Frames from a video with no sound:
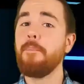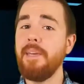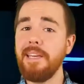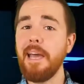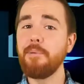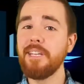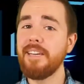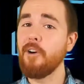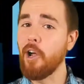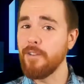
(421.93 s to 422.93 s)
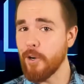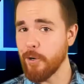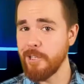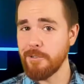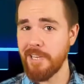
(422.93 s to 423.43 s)
Being able to give all of our
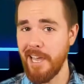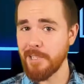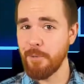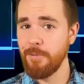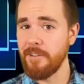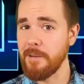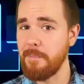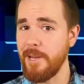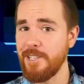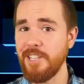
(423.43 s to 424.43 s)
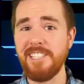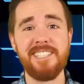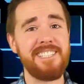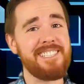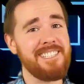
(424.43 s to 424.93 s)
creatures hexproof in a pinch is
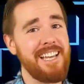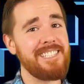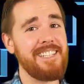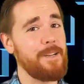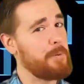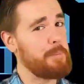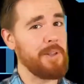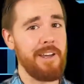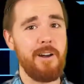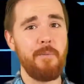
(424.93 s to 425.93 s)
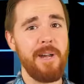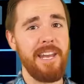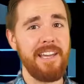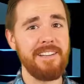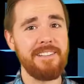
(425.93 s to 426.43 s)
a necessity if we plan on
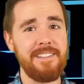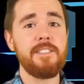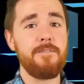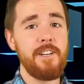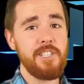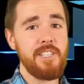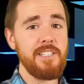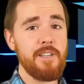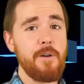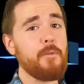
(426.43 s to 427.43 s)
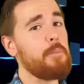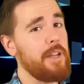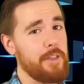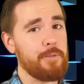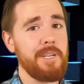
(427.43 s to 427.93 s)
winning. To finish things off, we're
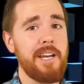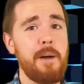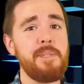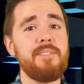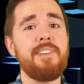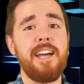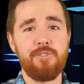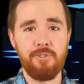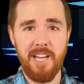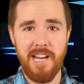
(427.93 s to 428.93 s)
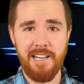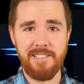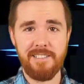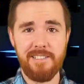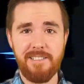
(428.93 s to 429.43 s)
playing 3 copies of
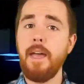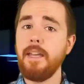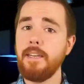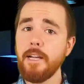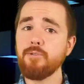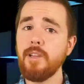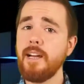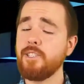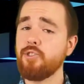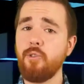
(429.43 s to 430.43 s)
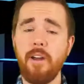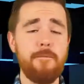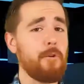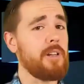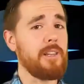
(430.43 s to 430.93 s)
Naturalize. Naturalize is
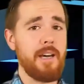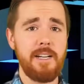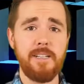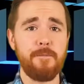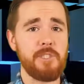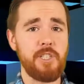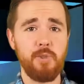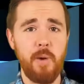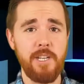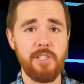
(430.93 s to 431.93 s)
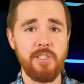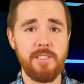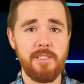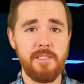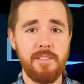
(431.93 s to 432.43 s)
great for a lot of different
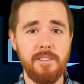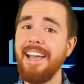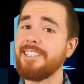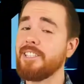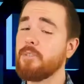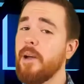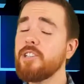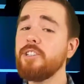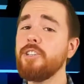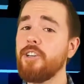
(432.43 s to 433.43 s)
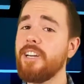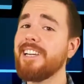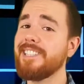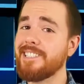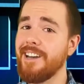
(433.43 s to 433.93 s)
situations. It's especially good
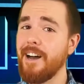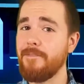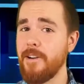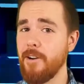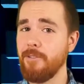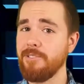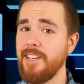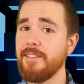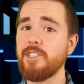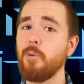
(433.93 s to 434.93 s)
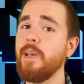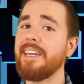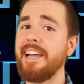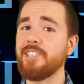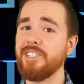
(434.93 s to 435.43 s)
against God Pharaoh's Gift so we
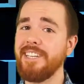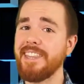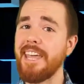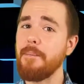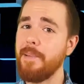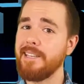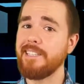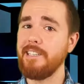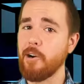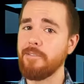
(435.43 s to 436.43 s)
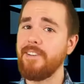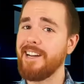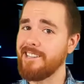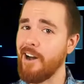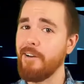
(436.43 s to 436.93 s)
can actually get that pesky
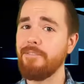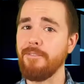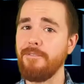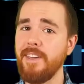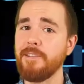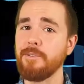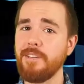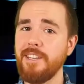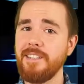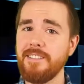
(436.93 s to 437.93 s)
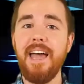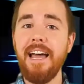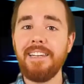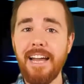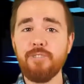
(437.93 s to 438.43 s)
artifact off the field.
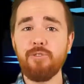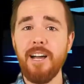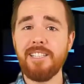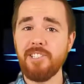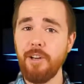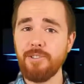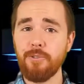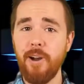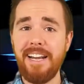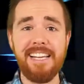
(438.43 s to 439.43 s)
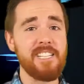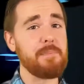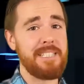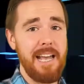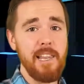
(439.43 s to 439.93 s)
Naturalize is also great against
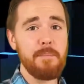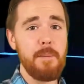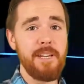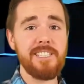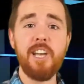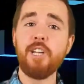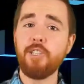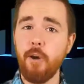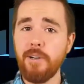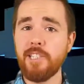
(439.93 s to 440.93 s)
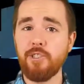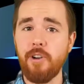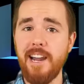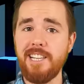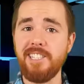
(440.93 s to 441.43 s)
Metallic Mimics, token
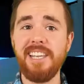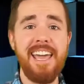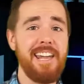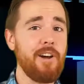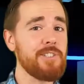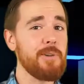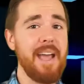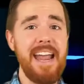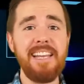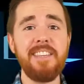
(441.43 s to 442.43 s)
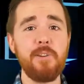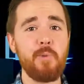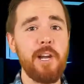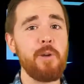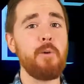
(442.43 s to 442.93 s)
strategies, and also anything
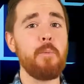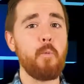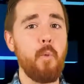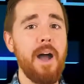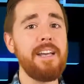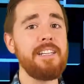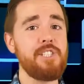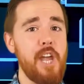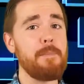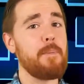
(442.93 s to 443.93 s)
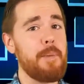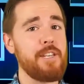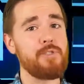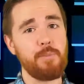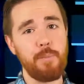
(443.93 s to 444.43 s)
running white enchantment
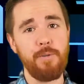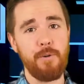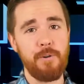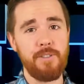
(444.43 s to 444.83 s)
based removal.